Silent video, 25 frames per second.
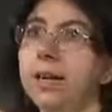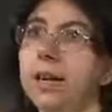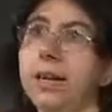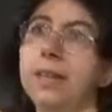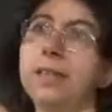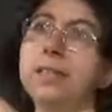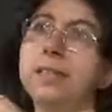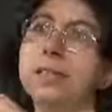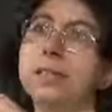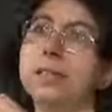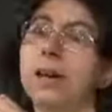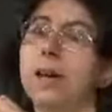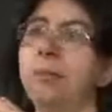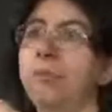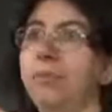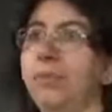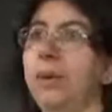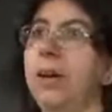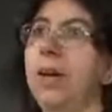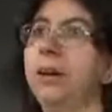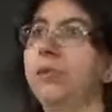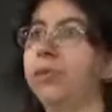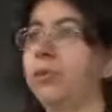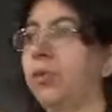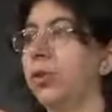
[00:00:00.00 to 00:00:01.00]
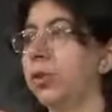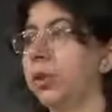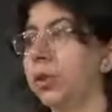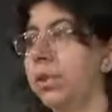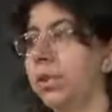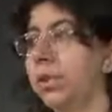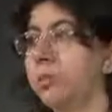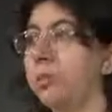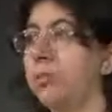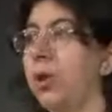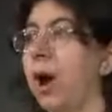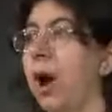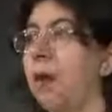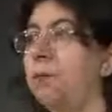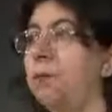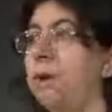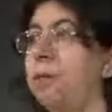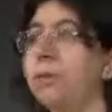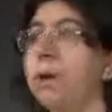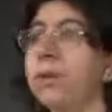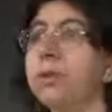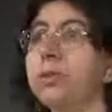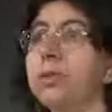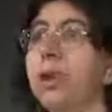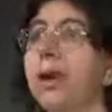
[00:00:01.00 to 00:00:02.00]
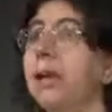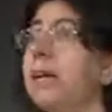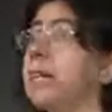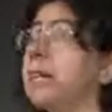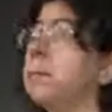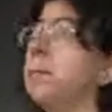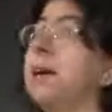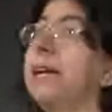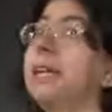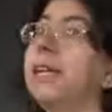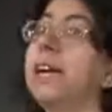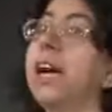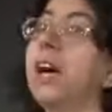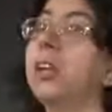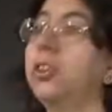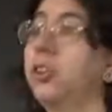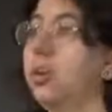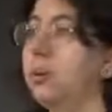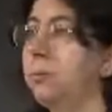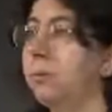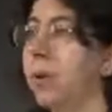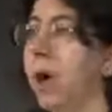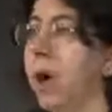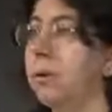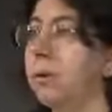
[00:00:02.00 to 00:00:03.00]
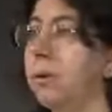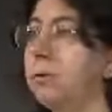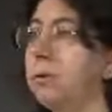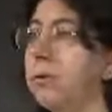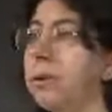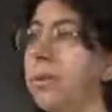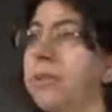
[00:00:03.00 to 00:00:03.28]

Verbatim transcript: is a fit for this problem as well as many other problems.